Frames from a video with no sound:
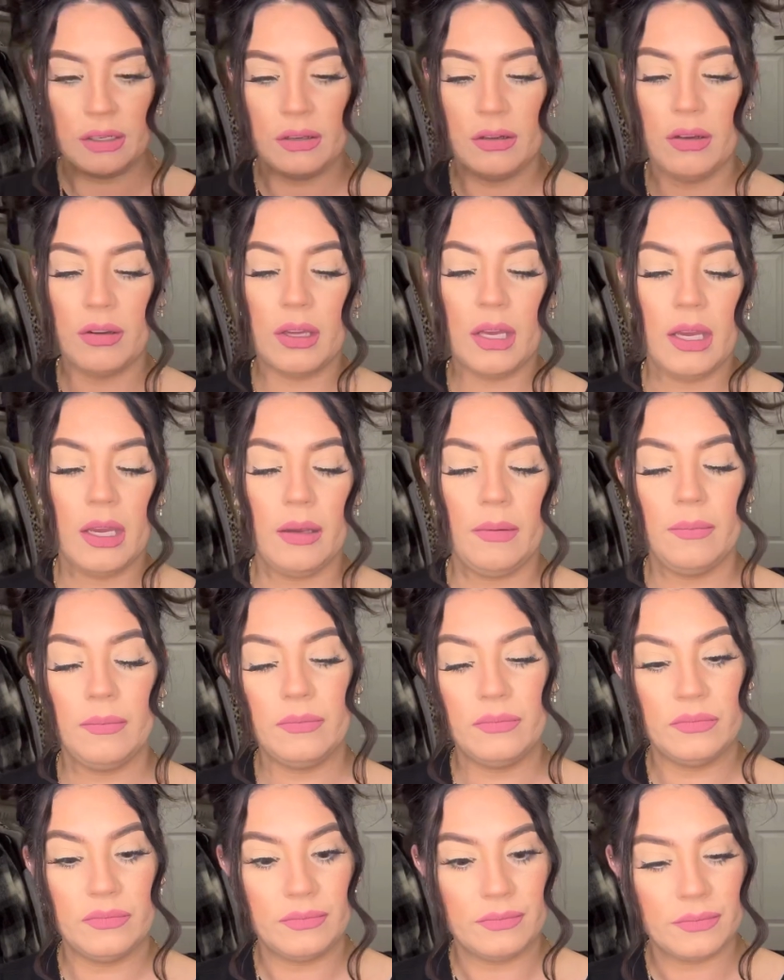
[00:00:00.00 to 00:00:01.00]
Okay.
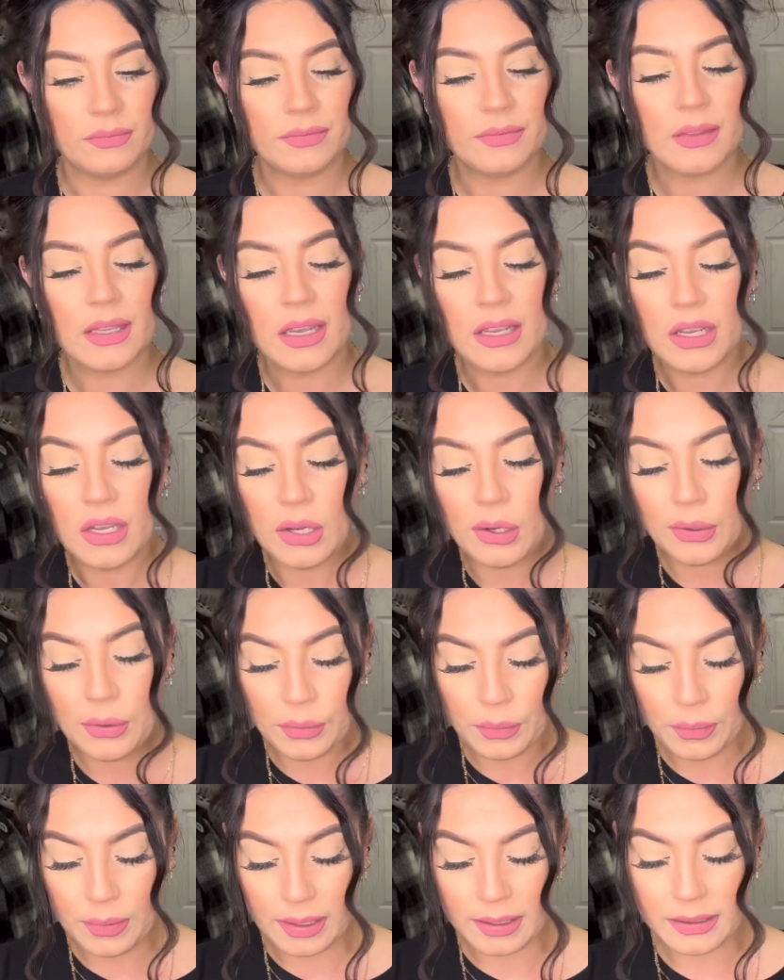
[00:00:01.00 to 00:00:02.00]

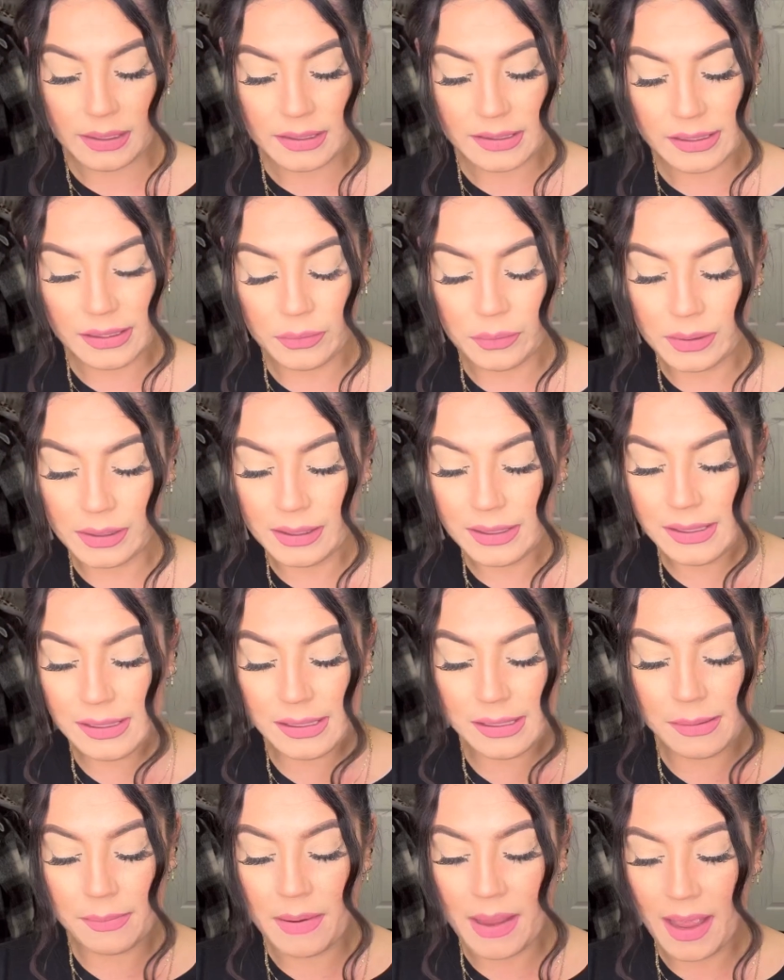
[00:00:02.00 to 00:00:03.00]
Well, let's see what this
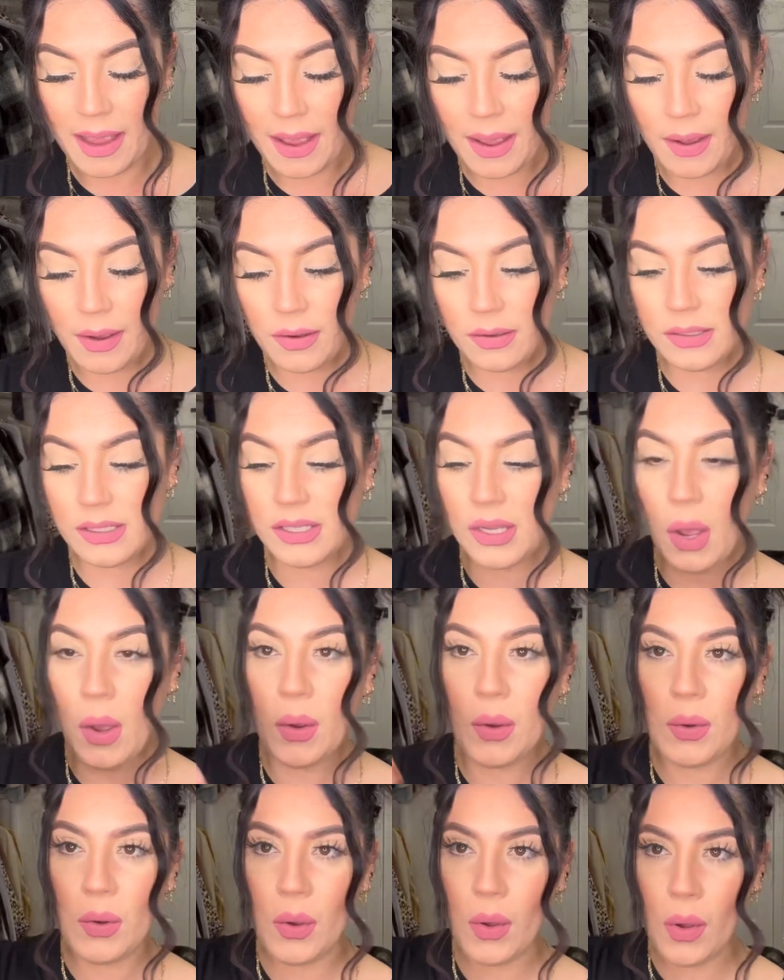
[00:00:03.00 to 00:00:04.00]
is about.
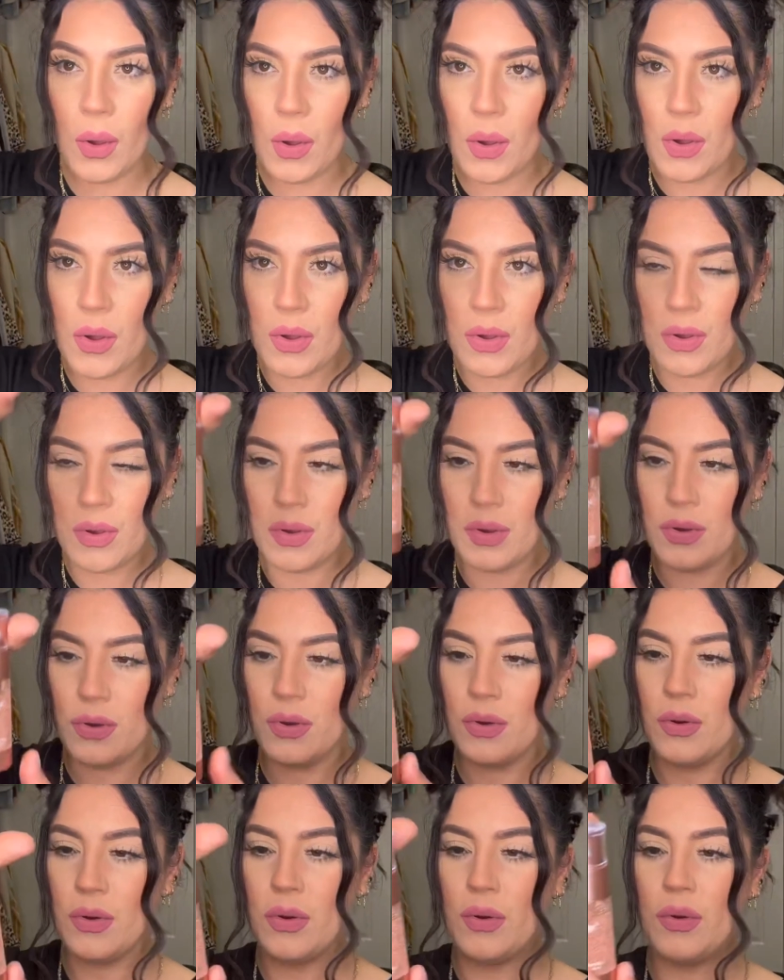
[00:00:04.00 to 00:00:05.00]

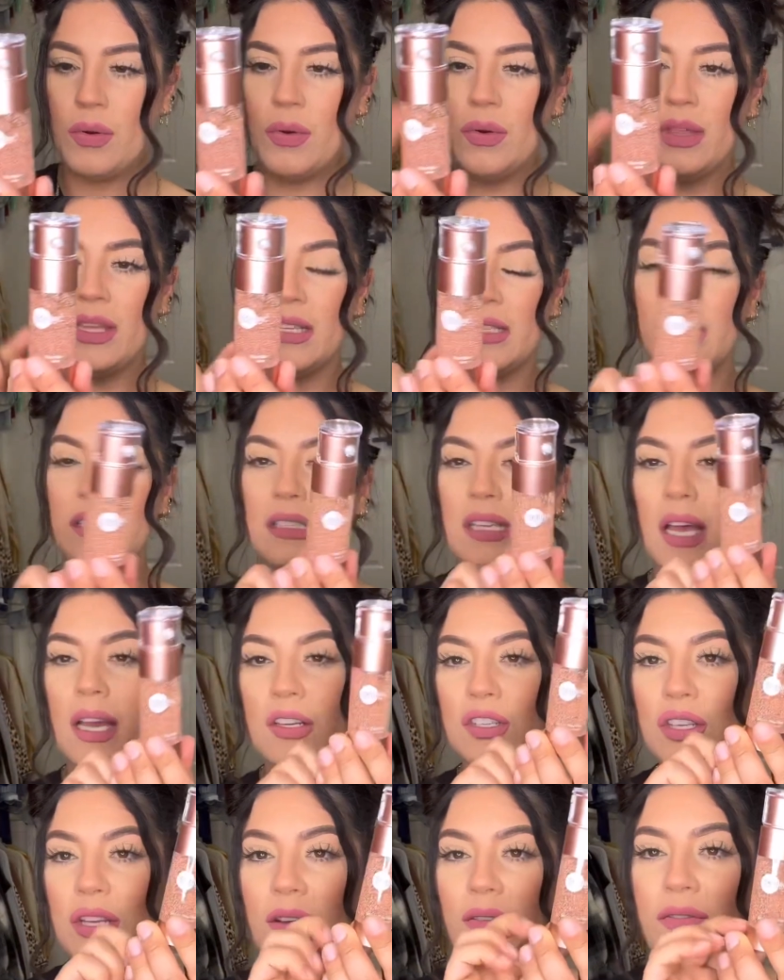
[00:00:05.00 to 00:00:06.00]
Oh, this is
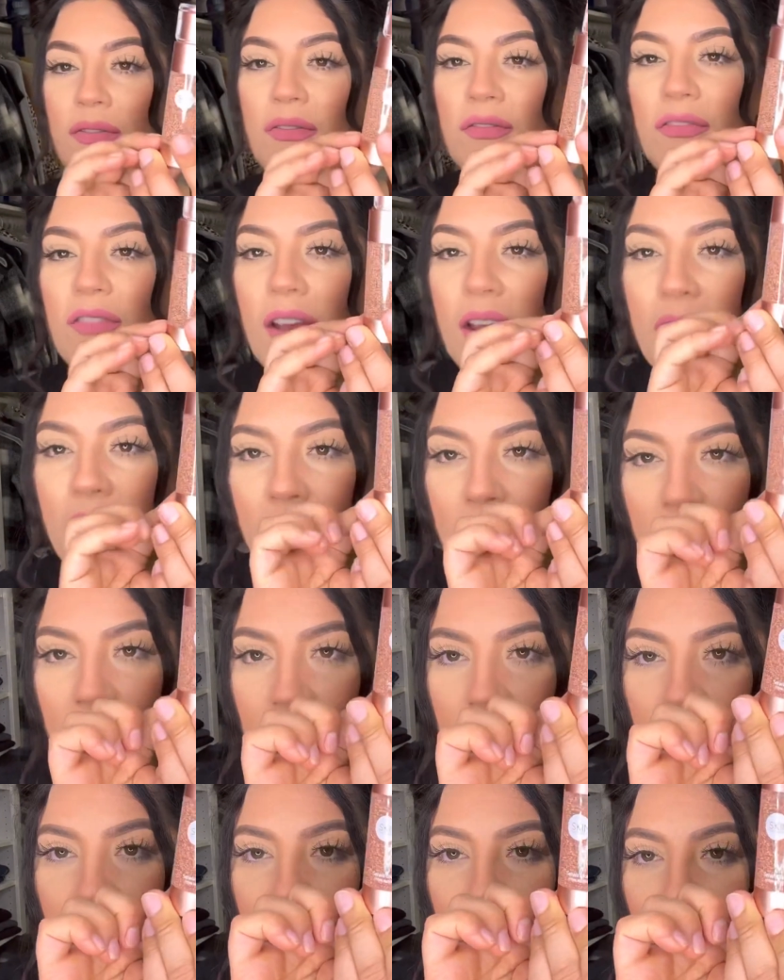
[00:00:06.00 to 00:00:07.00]
actually
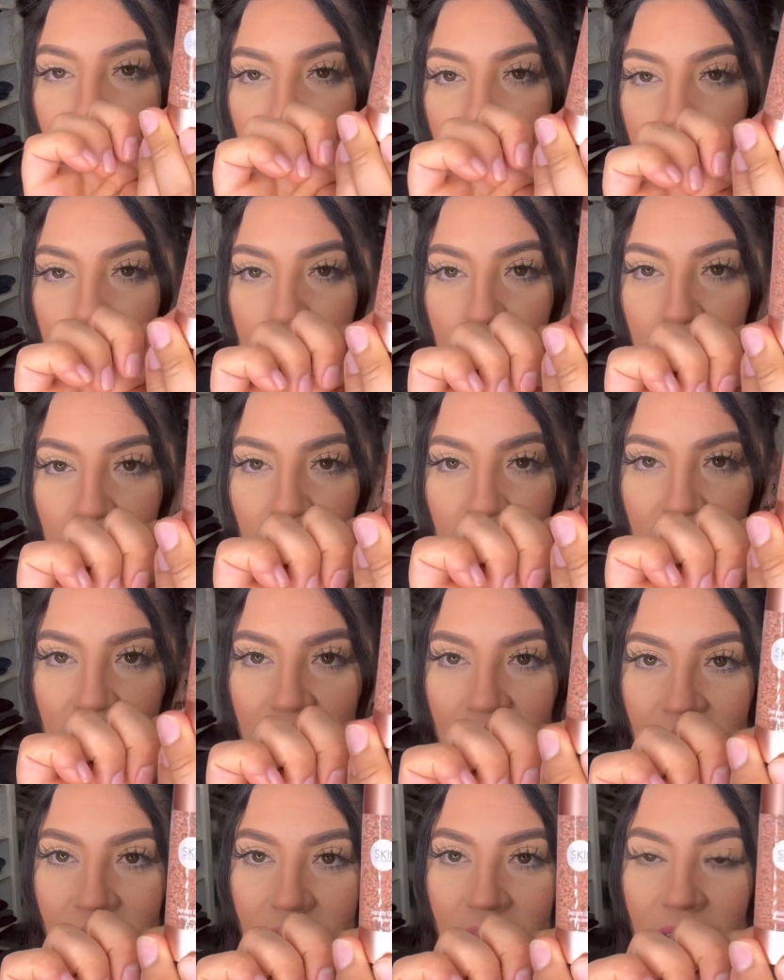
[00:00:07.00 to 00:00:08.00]
very
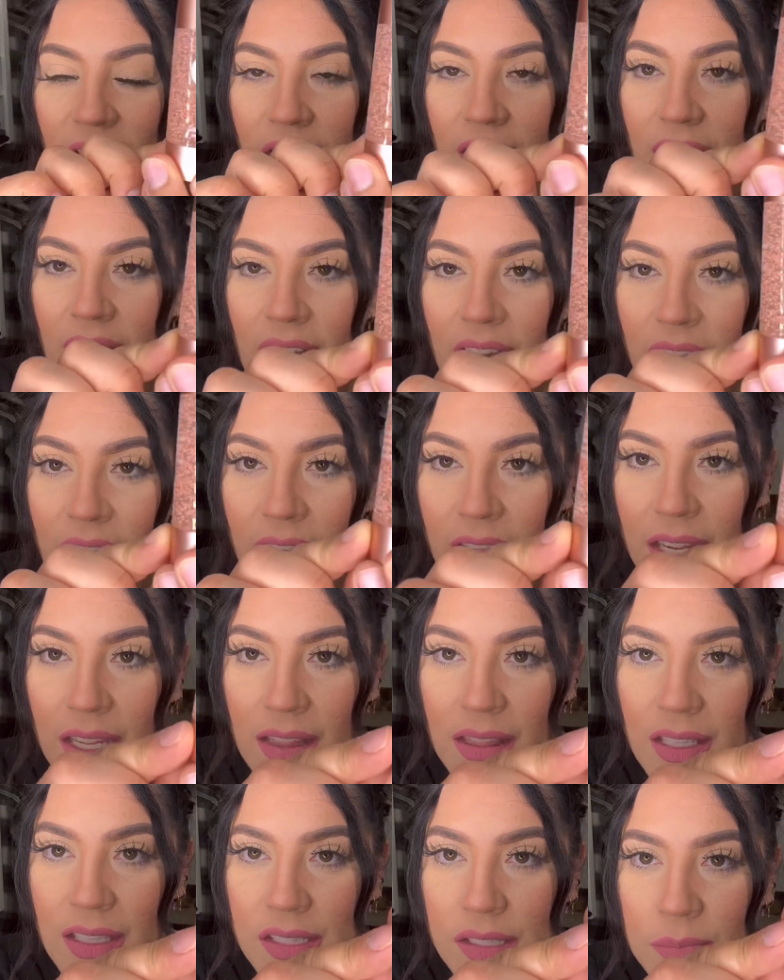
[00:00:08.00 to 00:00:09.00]
pretty. Look
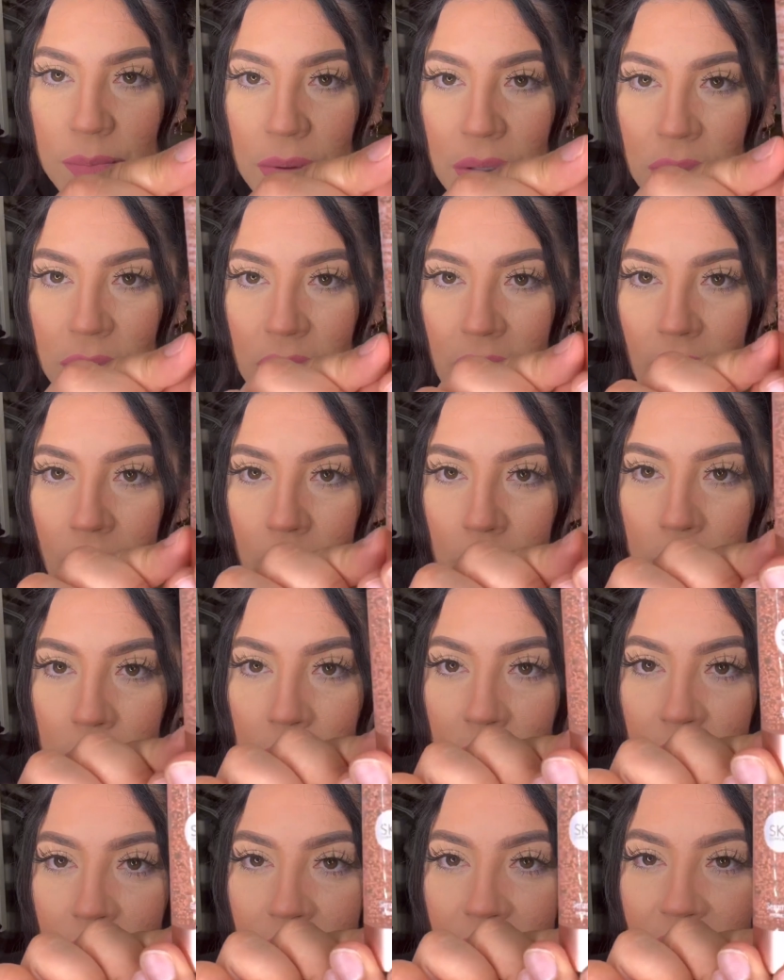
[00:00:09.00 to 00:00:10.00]
at this beauty, how
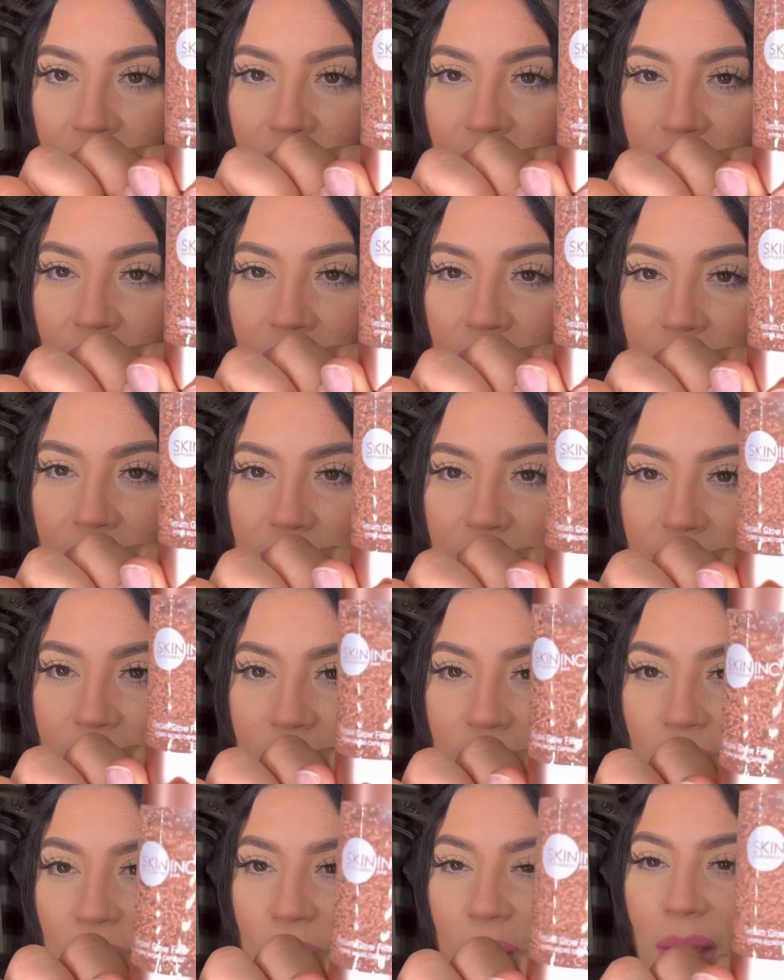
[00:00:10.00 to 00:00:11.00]
pretty it is.
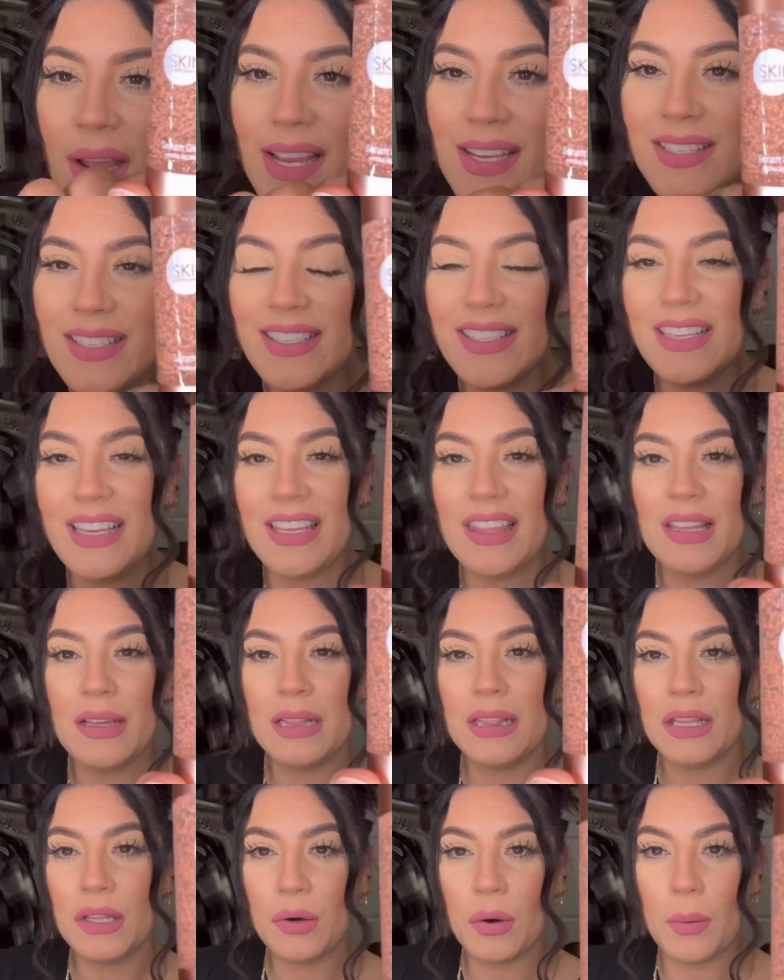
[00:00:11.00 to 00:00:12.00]
Do you guys see the
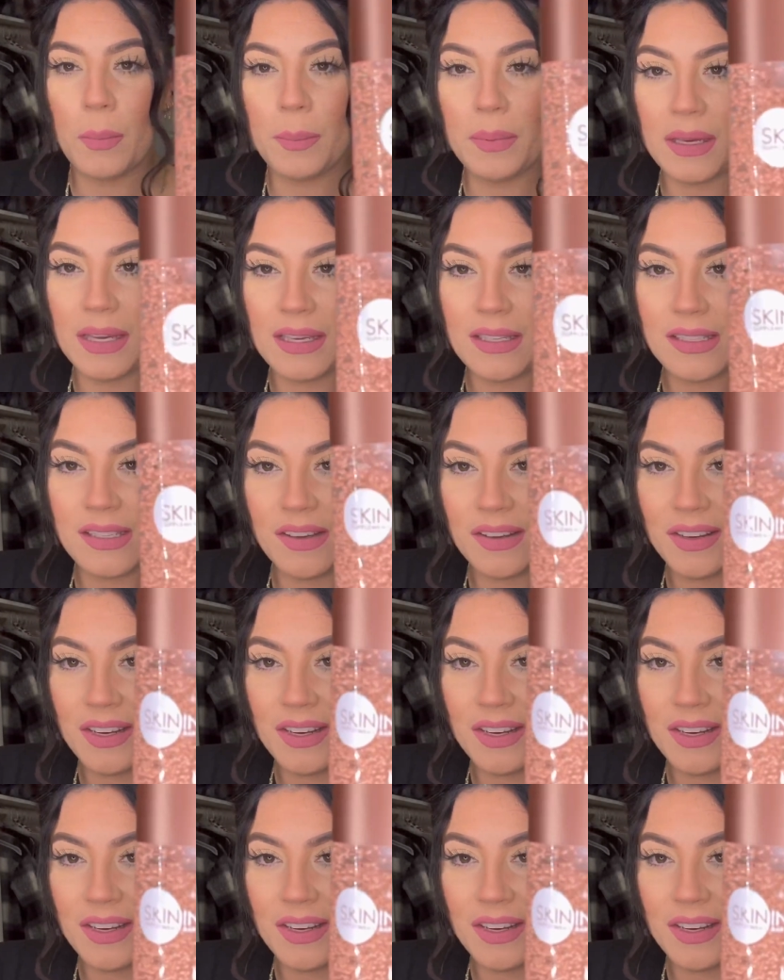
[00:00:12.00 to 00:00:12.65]
little beads on